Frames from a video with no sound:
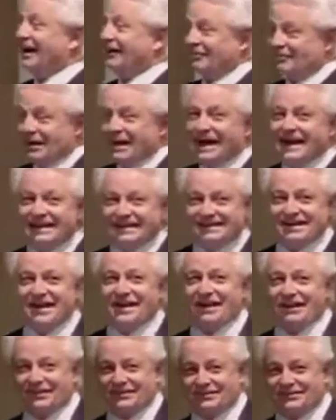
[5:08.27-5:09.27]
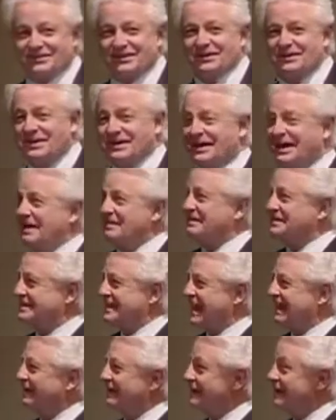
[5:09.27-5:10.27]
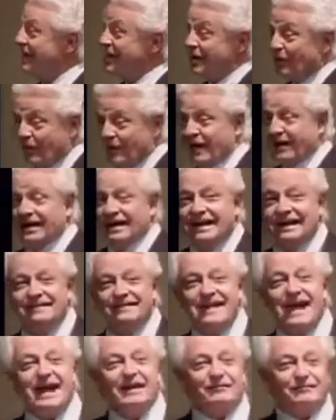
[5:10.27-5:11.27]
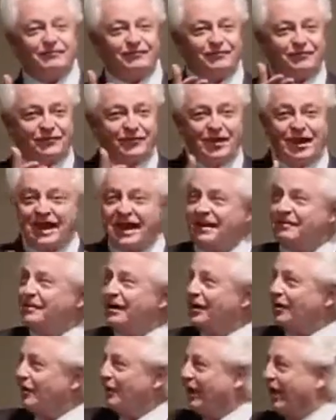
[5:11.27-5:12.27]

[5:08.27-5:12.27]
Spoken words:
granddaughter too. You keep saving them. Well, in that frame, here we